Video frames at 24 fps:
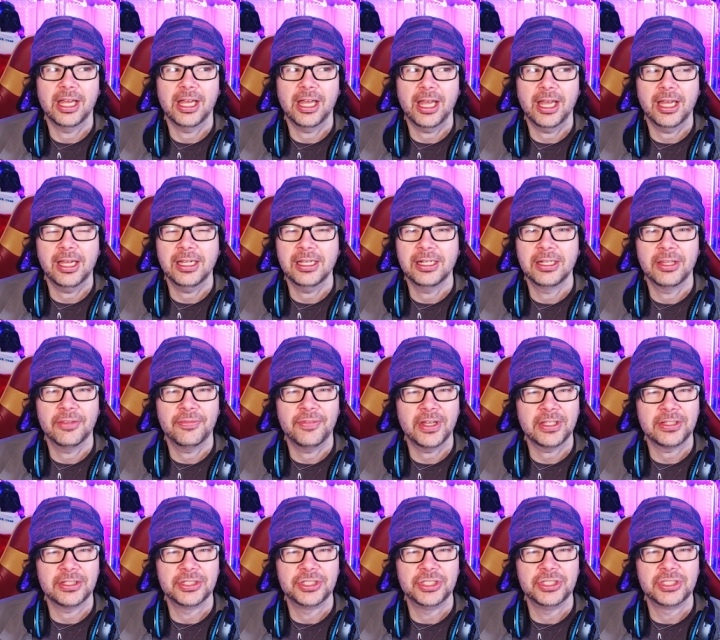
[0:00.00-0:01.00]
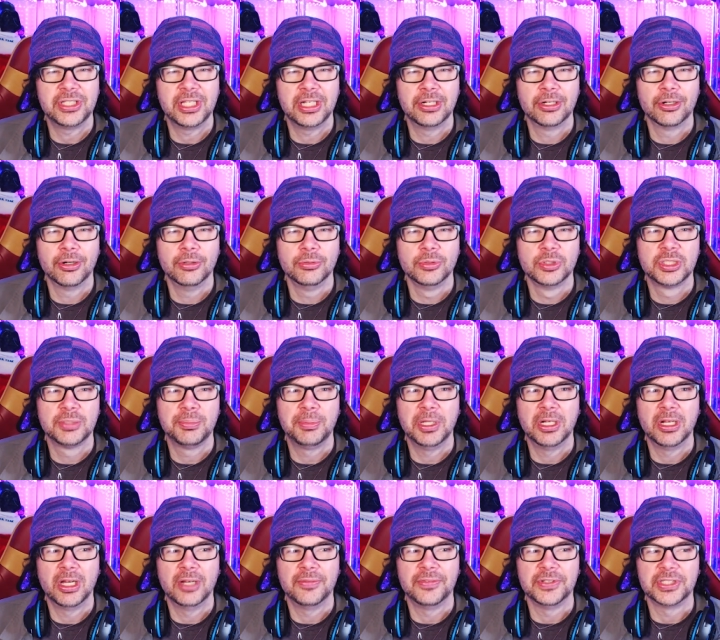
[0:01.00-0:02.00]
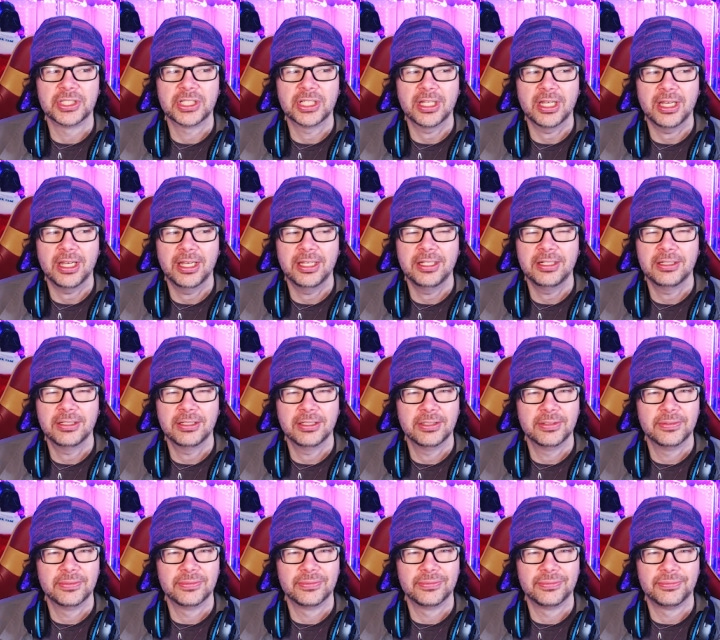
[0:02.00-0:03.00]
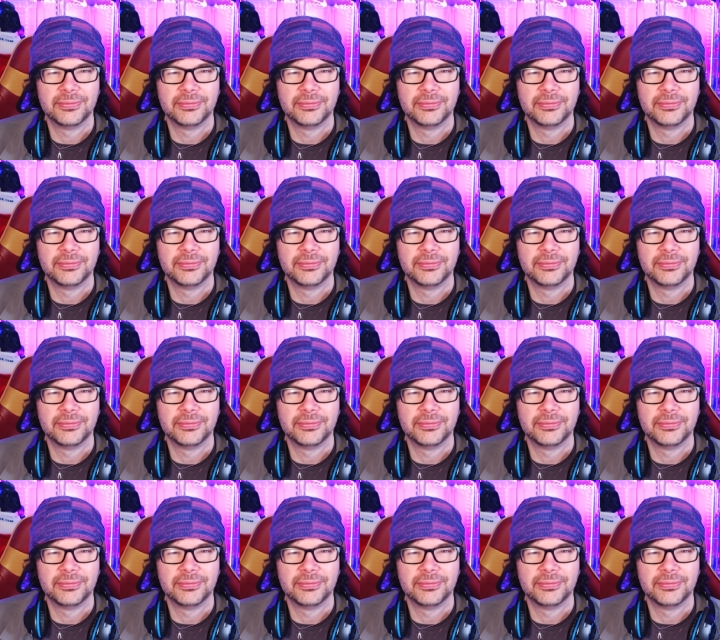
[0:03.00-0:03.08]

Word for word: And the fact that she's getting her own spinoff is kind of